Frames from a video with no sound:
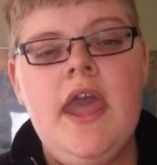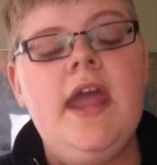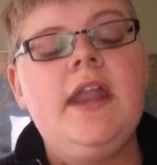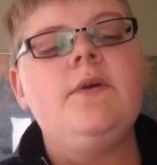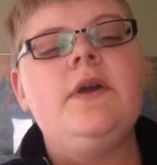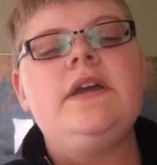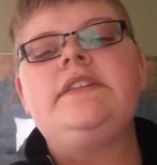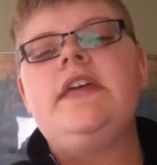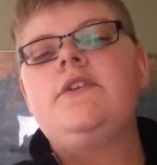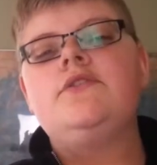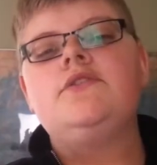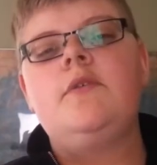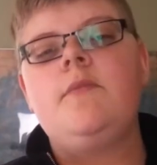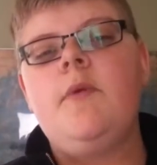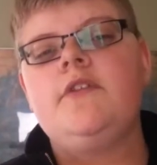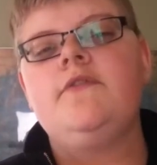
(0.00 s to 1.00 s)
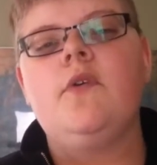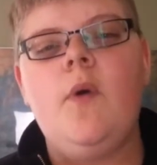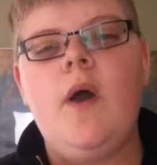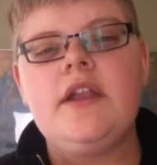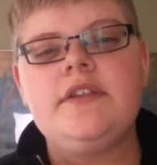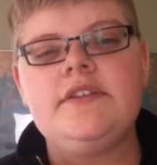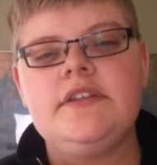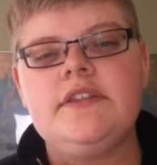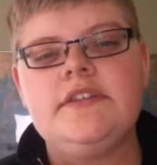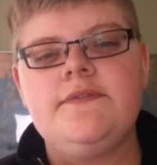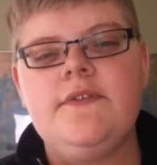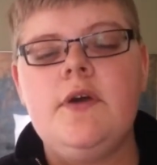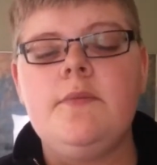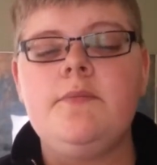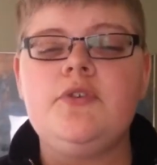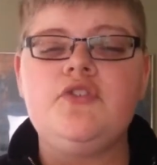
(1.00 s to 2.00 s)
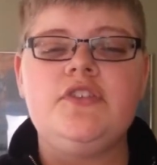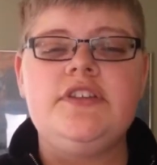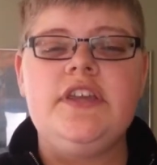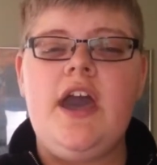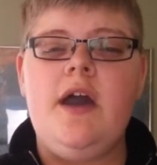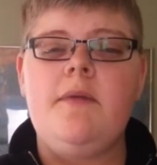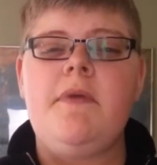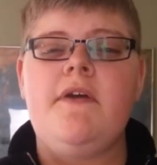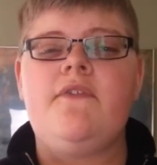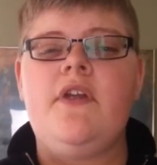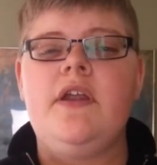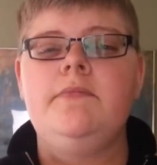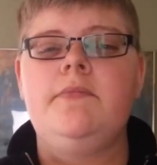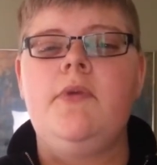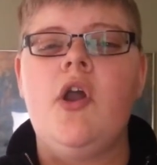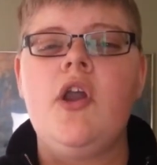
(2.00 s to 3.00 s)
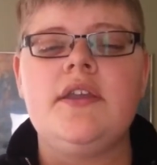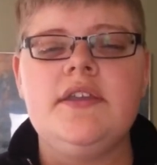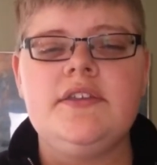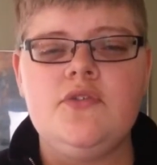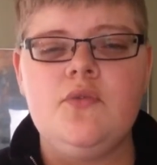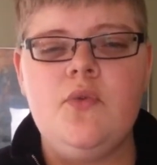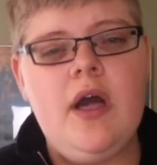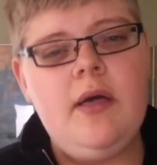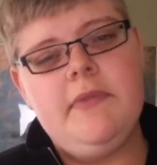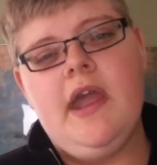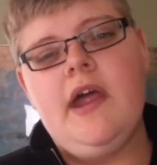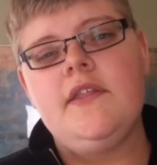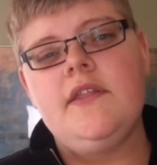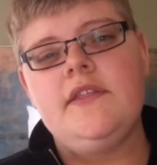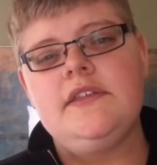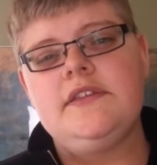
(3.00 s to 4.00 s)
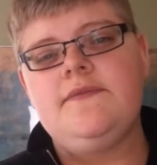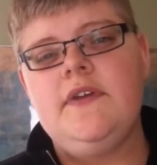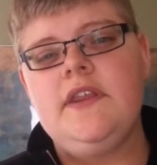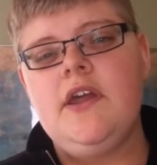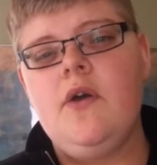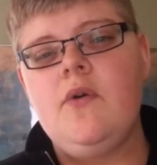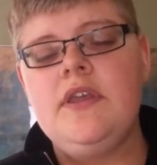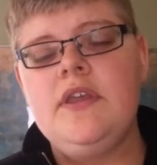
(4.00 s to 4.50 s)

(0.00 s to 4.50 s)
Anyways, thank you so much for watching this video. Be sure to check out my friend Marcus, who helped me out on this video.